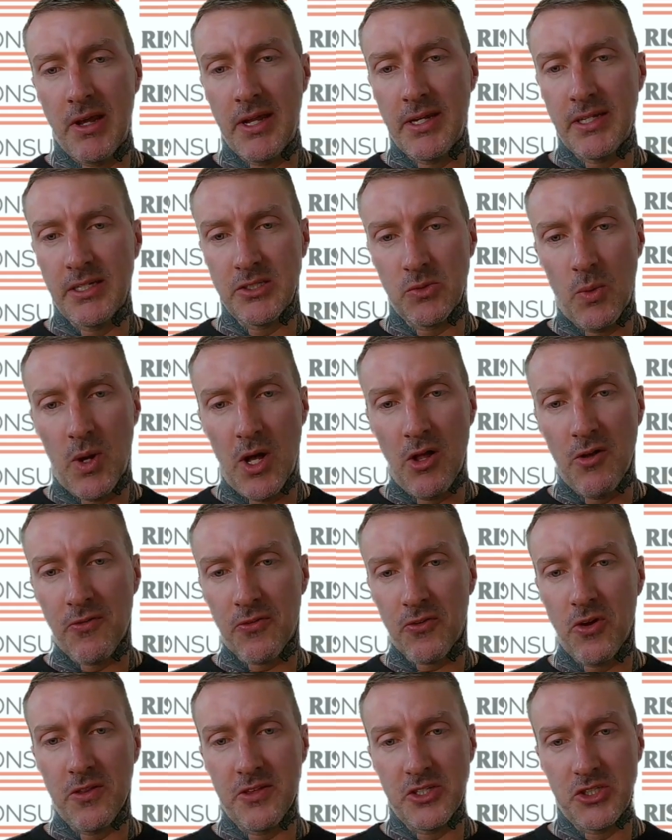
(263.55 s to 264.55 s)
end as well
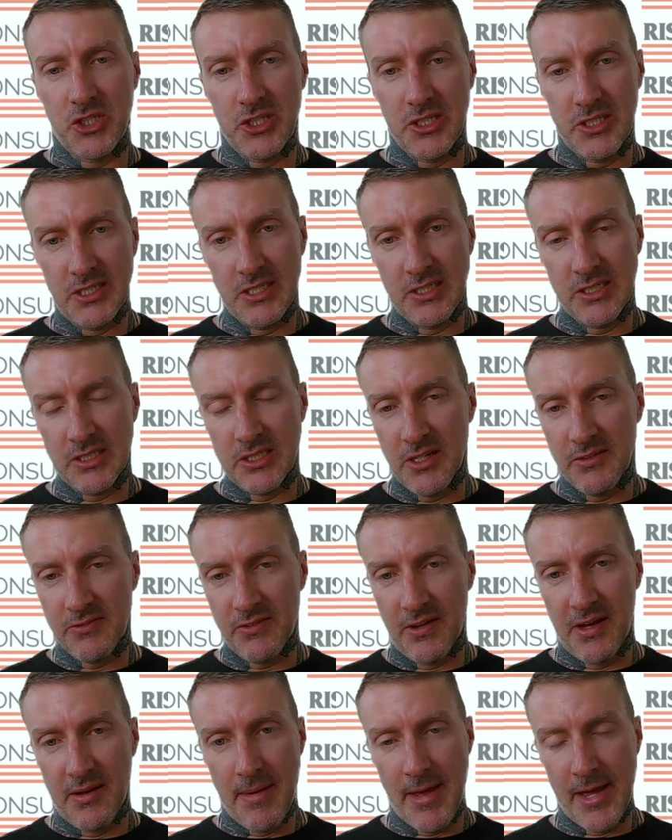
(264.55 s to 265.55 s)
for all the GC stuff,
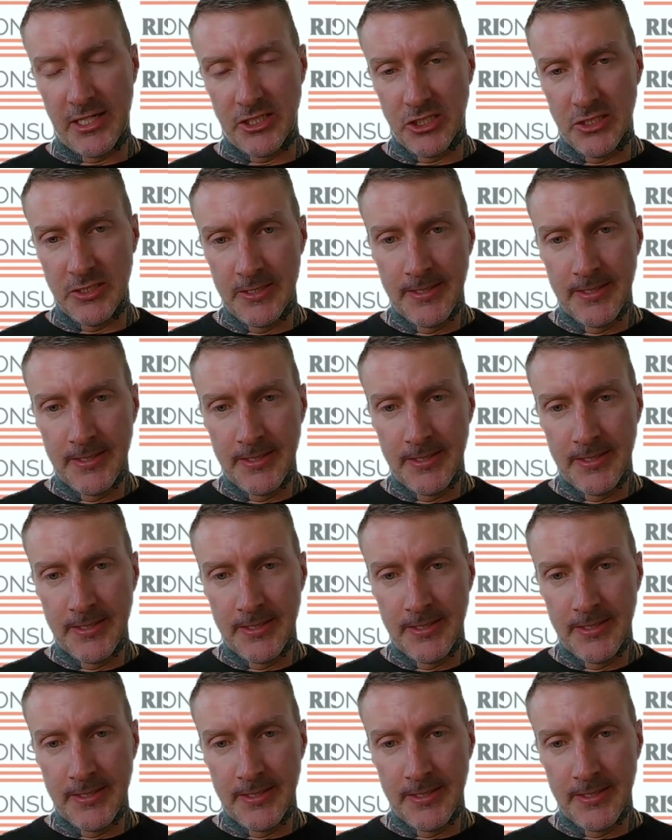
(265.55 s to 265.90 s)
I imagine?